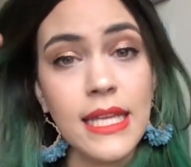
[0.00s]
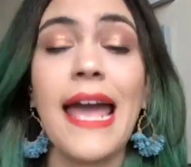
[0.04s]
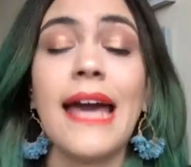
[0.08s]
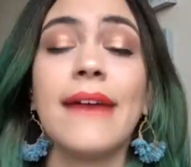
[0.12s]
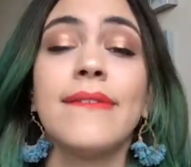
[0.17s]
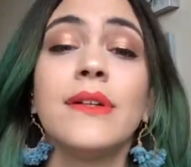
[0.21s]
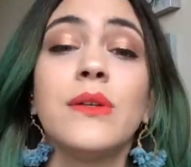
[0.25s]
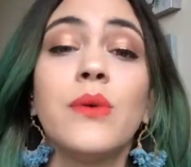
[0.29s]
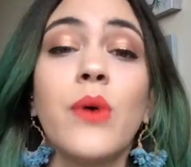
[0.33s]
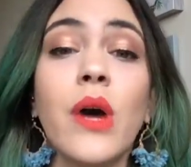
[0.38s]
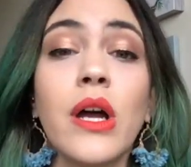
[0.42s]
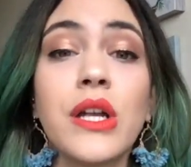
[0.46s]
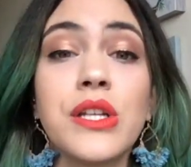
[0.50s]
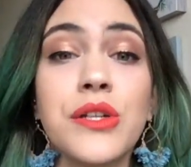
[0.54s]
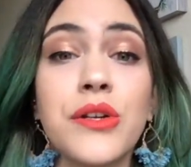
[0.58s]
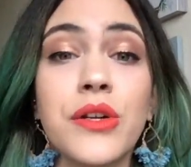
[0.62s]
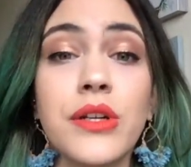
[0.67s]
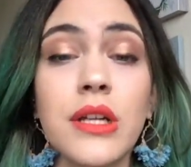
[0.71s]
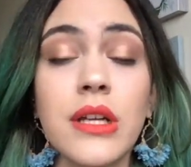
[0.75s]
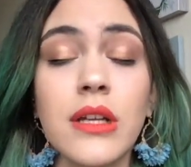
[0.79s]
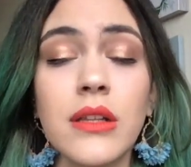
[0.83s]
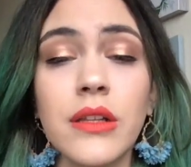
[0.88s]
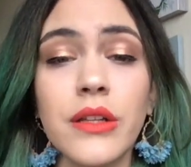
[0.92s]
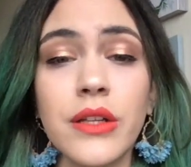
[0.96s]
I haven't watched her
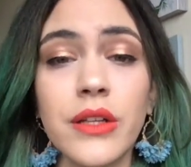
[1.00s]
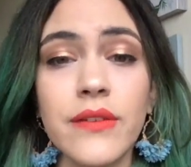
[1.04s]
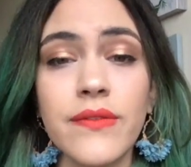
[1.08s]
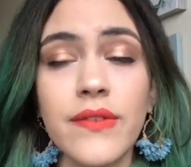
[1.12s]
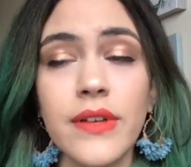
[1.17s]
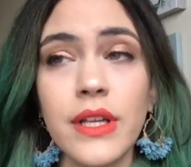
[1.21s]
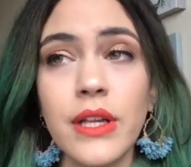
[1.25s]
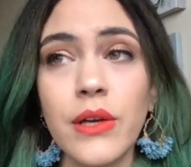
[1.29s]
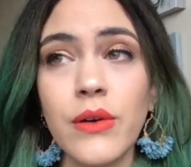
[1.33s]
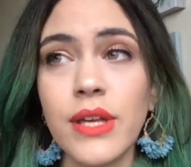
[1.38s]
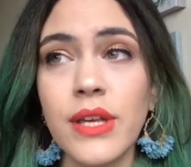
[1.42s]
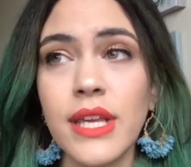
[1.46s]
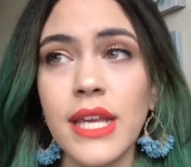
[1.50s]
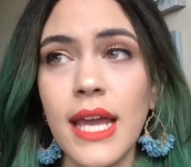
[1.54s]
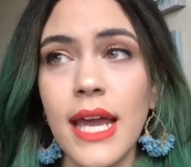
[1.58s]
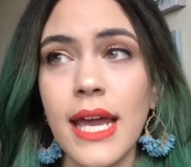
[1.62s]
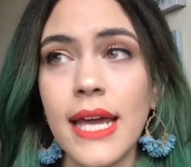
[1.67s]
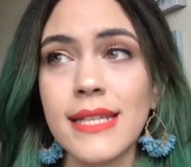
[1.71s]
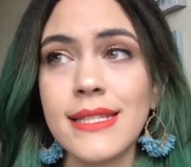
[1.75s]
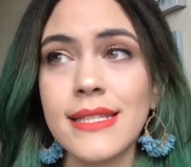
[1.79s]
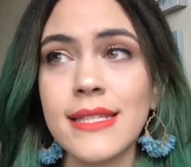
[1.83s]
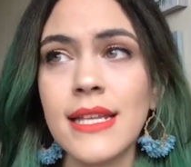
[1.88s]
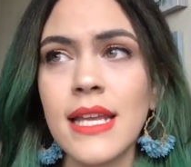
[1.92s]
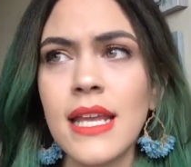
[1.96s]
declutter video
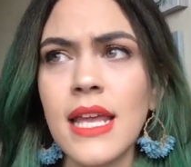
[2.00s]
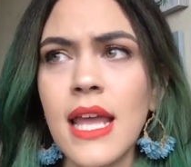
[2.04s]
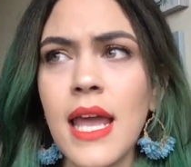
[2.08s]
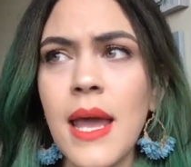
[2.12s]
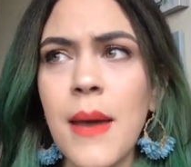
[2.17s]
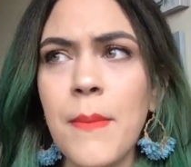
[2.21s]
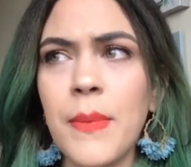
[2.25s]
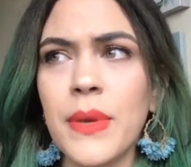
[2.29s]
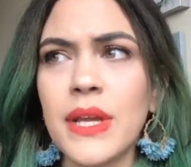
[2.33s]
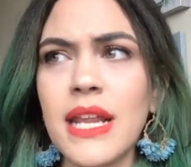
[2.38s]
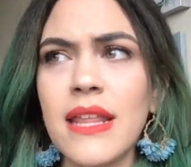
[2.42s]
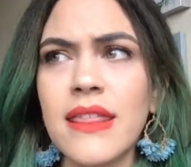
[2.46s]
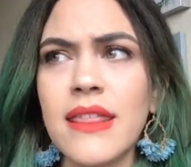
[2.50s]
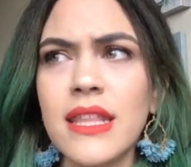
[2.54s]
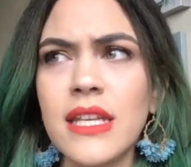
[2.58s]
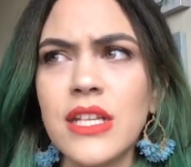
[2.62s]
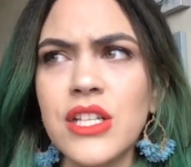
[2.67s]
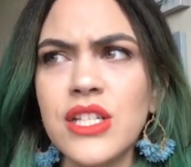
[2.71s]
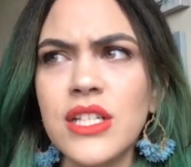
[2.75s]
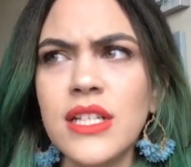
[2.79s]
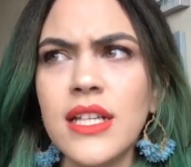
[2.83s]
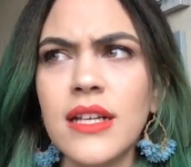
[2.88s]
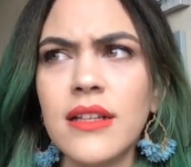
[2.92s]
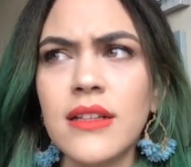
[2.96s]
yet, but I think
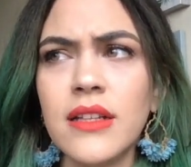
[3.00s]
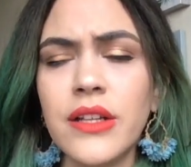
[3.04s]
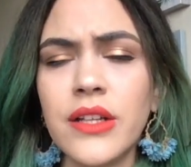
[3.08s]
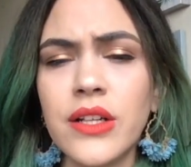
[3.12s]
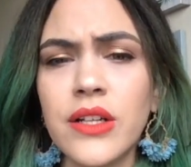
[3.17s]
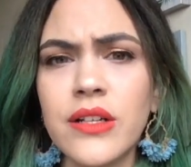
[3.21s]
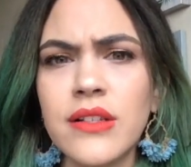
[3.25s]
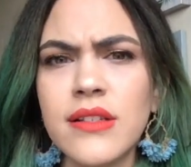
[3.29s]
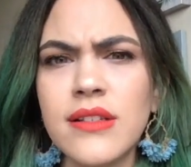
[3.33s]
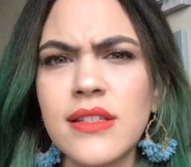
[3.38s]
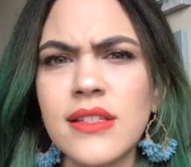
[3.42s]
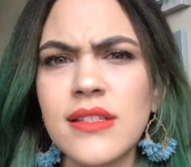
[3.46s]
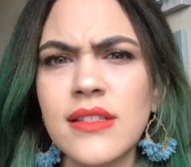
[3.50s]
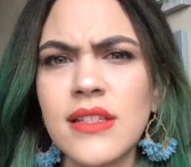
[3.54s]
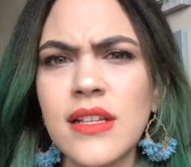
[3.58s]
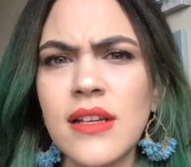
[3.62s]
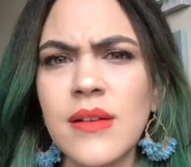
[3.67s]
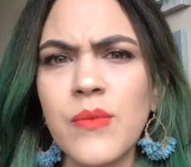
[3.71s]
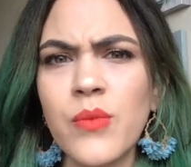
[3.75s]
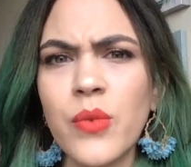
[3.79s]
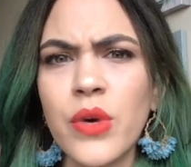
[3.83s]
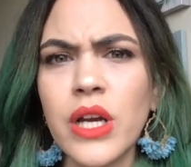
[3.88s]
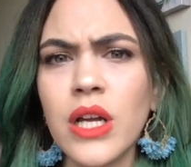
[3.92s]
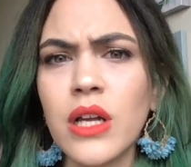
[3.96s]
she decluttered
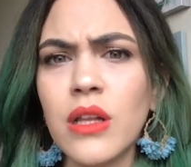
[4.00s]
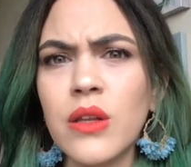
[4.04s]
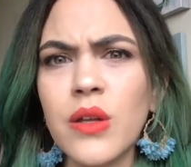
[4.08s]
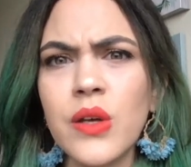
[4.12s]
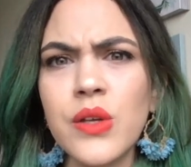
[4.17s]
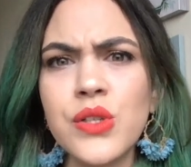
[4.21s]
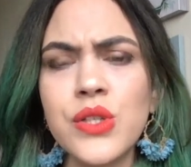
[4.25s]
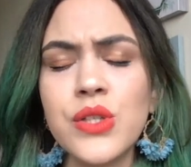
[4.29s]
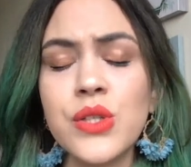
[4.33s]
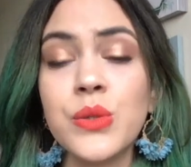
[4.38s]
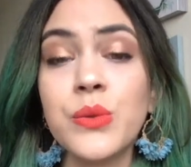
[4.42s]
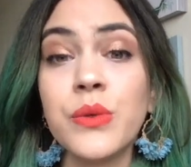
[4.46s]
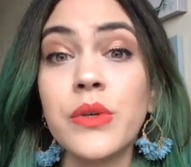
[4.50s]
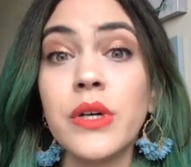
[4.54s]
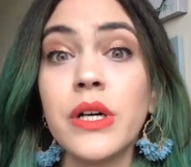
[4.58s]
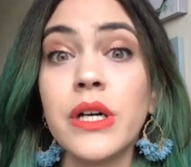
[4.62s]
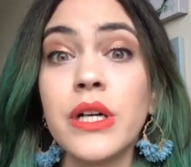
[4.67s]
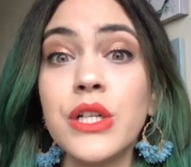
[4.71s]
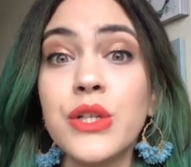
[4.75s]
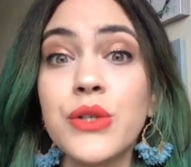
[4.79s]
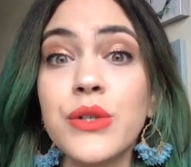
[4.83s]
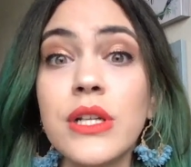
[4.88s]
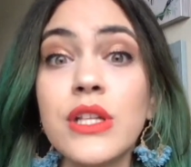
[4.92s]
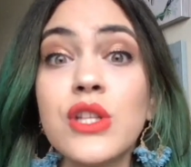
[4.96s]
somewhere close to
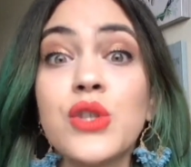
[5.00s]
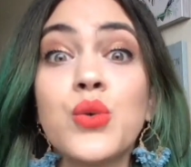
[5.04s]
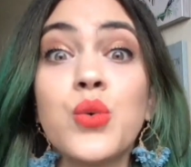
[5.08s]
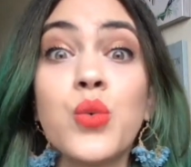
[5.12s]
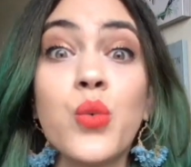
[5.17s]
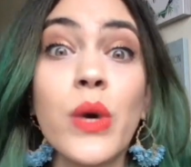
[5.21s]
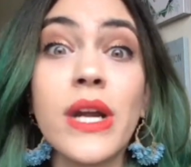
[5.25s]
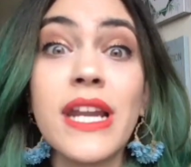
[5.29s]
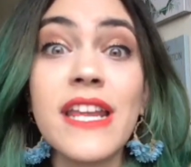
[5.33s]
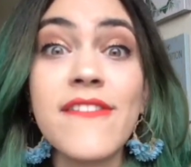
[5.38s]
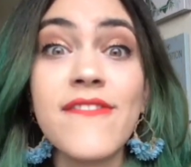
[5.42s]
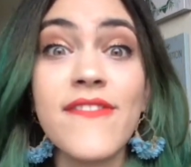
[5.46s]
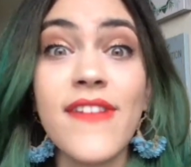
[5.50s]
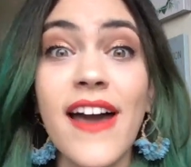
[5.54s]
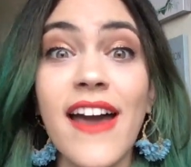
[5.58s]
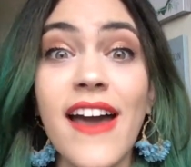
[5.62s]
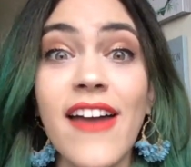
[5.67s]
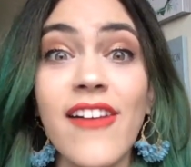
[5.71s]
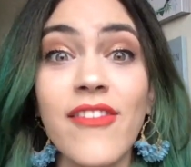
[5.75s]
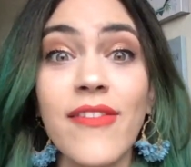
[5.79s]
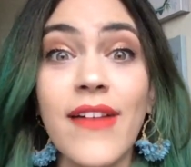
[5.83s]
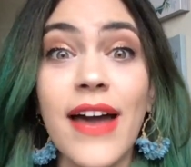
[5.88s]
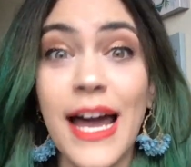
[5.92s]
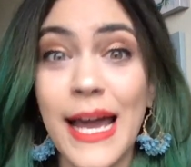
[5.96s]

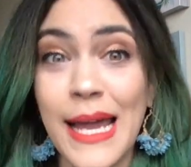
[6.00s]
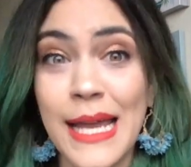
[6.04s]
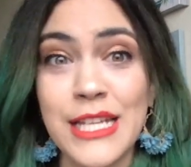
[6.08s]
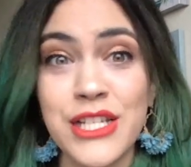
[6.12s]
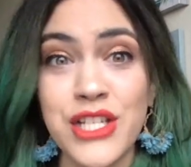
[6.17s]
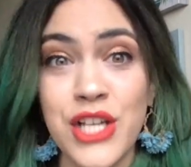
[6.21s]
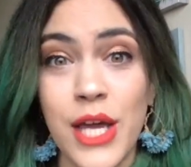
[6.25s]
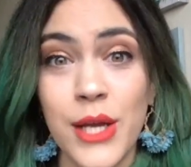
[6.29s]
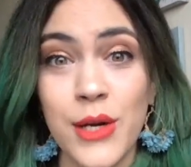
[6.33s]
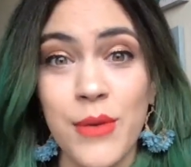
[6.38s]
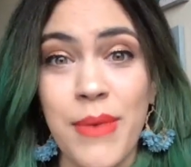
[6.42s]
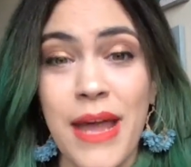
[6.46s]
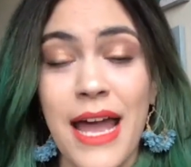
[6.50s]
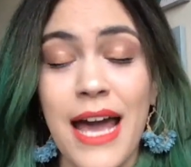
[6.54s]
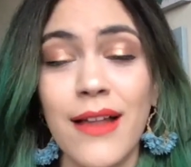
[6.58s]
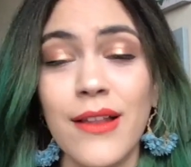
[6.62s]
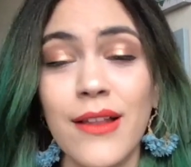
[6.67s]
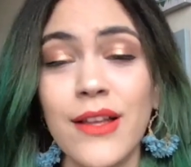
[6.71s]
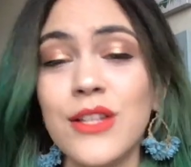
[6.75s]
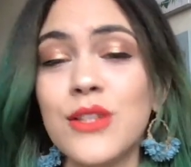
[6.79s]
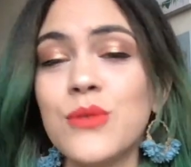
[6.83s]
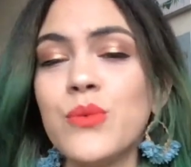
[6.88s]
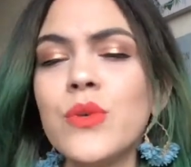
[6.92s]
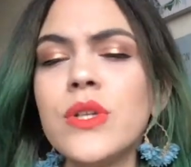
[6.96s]
125 eyeshadow
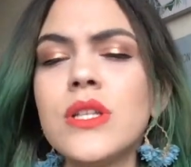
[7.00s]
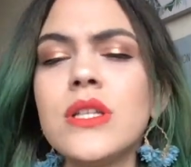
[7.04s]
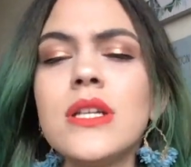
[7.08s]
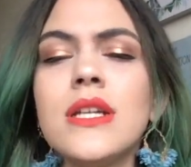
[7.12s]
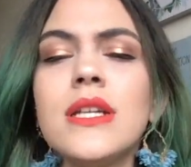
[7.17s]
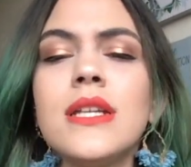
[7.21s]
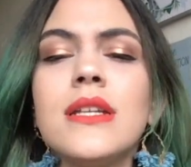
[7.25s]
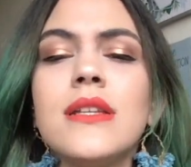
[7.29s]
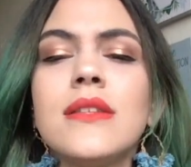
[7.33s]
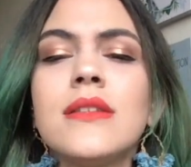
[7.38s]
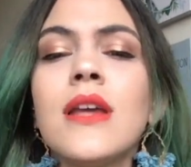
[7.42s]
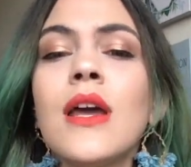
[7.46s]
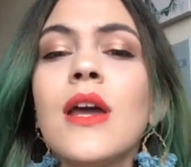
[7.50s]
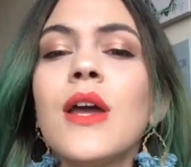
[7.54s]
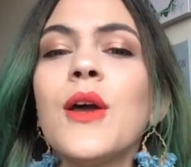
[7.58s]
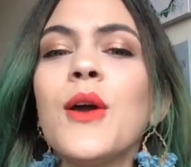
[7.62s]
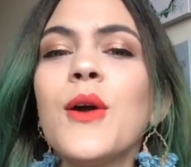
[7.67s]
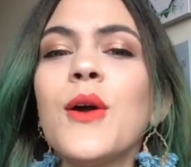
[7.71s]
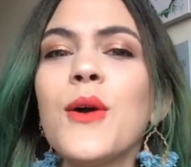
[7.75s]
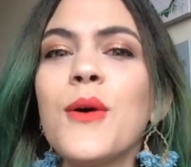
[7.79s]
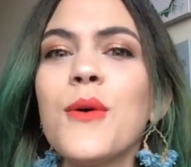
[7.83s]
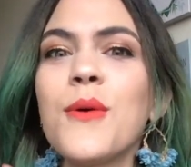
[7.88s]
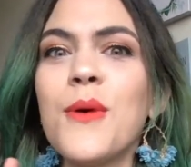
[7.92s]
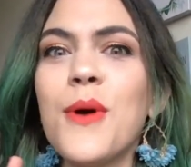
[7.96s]
palettes, which is
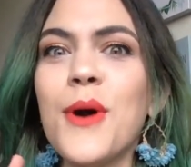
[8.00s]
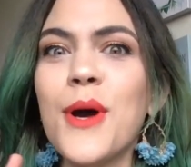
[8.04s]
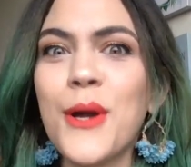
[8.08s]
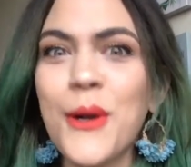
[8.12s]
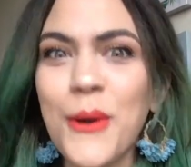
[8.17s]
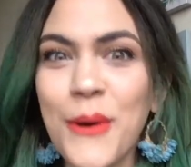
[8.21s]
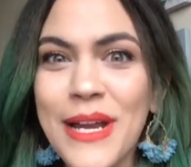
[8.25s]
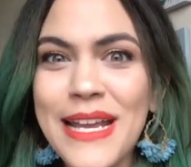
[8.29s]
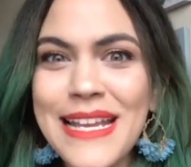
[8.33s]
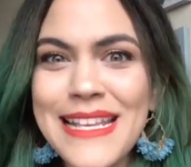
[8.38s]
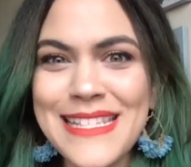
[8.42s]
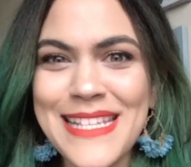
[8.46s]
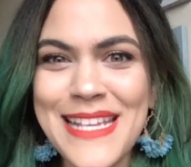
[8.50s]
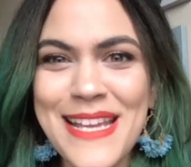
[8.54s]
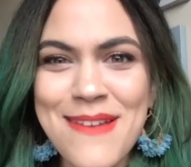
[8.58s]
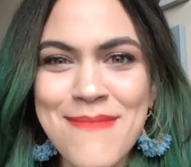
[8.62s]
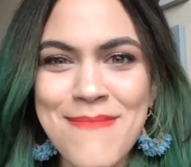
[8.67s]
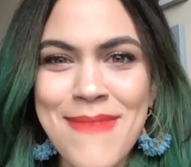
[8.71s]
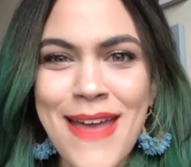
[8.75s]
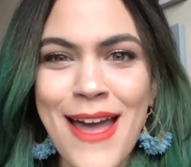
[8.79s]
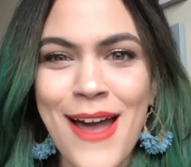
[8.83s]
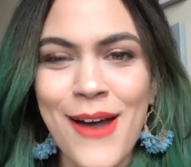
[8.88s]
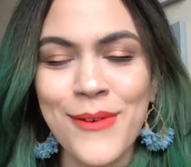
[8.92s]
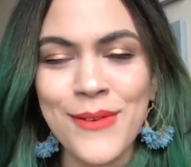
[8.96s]
a crazy
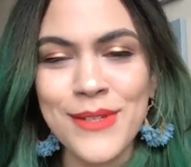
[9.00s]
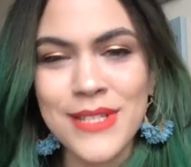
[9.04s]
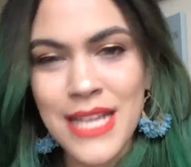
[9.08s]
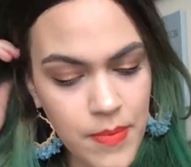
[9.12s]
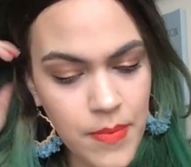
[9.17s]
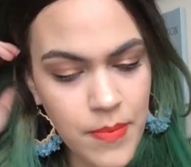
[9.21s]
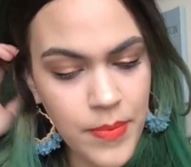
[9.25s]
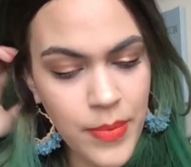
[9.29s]
amount.